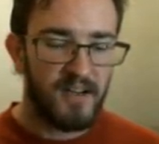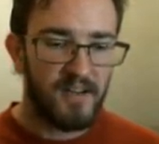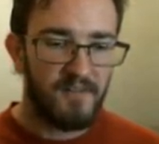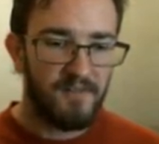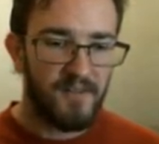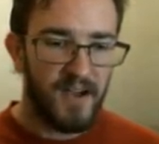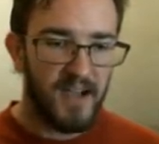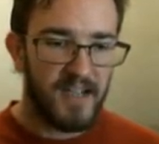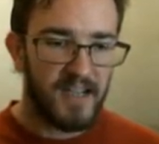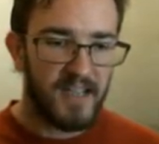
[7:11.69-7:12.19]

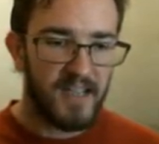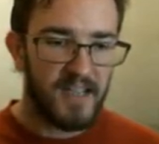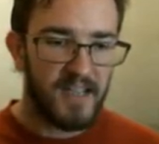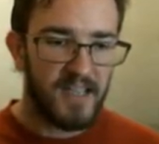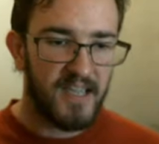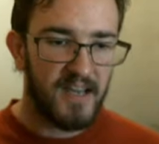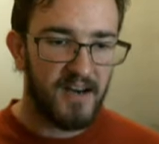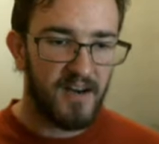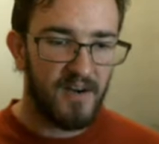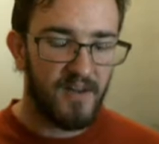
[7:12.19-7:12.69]
if I
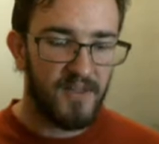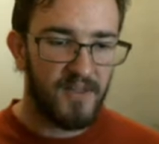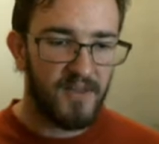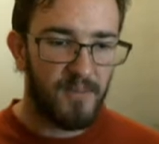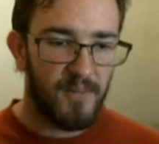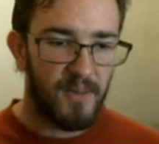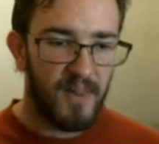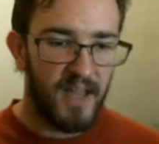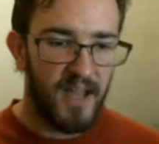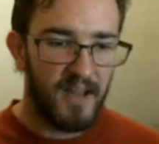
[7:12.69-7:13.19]
can get on
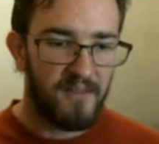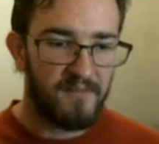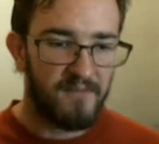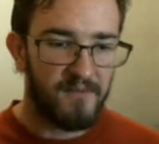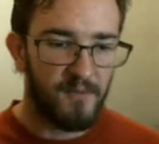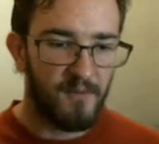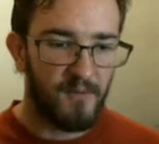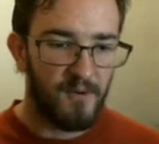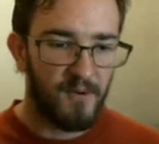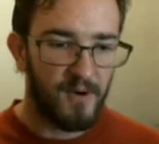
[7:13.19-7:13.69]
the
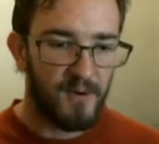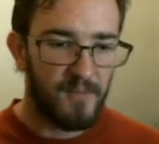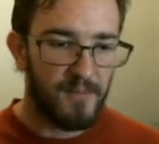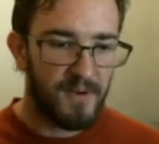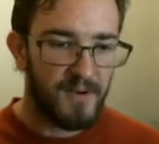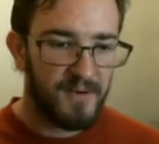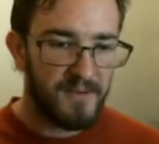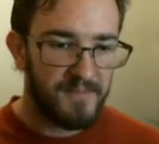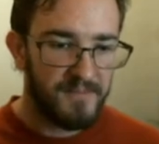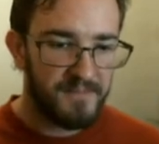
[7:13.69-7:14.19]

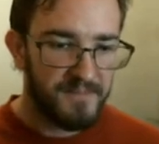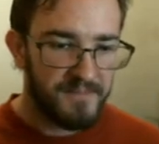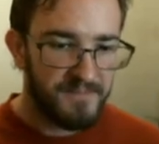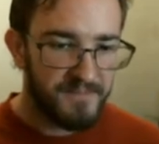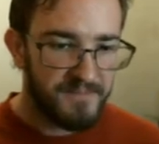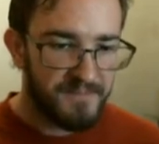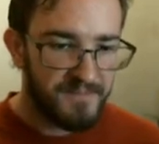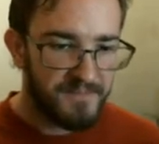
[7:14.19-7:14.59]
platform.